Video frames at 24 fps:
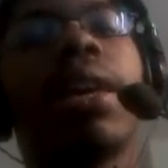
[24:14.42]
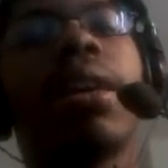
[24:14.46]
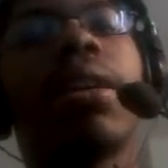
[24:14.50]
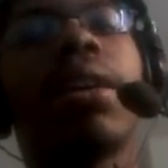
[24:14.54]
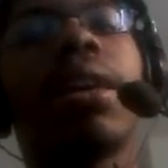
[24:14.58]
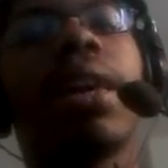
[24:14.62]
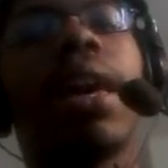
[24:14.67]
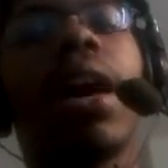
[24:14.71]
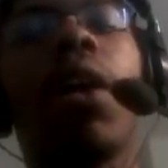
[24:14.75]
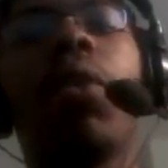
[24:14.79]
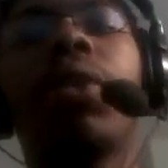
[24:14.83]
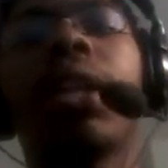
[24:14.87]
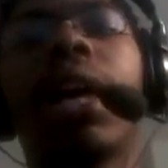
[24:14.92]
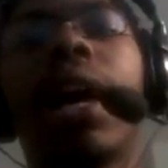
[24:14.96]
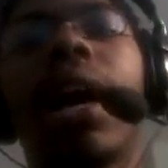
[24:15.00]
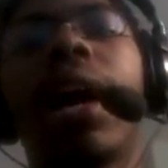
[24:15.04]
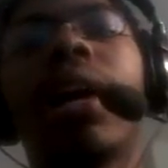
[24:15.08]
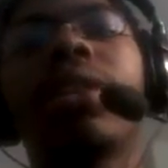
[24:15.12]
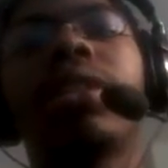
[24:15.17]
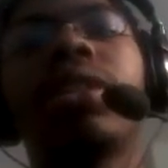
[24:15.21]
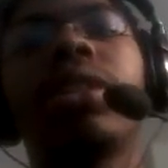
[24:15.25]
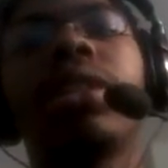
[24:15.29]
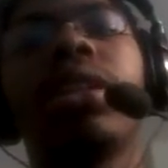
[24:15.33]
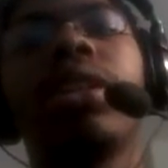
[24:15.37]
held
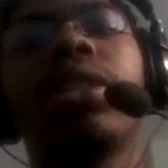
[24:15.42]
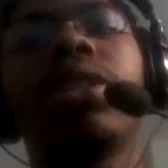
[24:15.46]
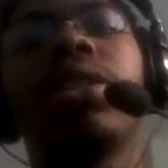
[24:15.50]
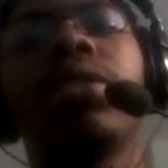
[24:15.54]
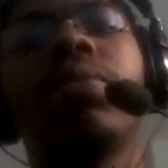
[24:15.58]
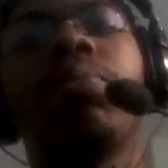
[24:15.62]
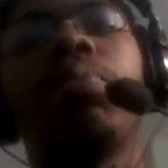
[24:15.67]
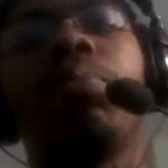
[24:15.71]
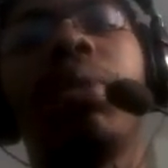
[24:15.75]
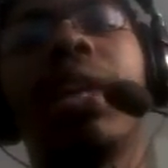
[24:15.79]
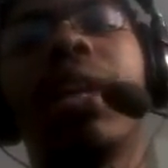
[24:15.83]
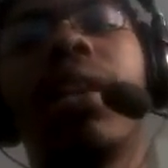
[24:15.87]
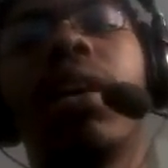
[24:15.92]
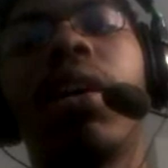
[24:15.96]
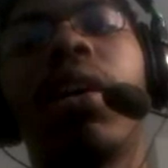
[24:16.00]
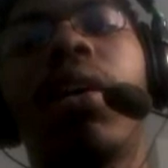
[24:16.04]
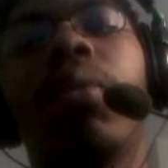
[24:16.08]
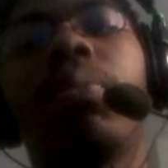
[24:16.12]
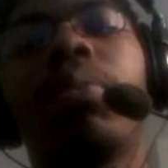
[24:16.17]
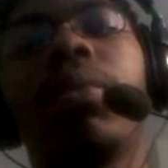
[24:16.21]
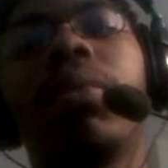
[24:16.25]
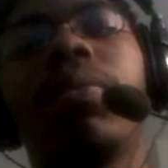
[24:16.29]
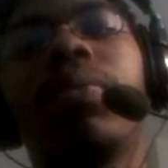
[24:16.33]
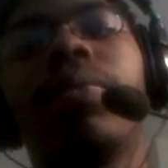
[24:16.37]
hostage, beat
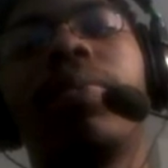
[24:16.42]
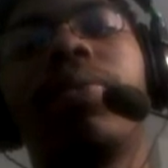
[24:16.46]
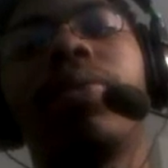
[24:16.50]
up.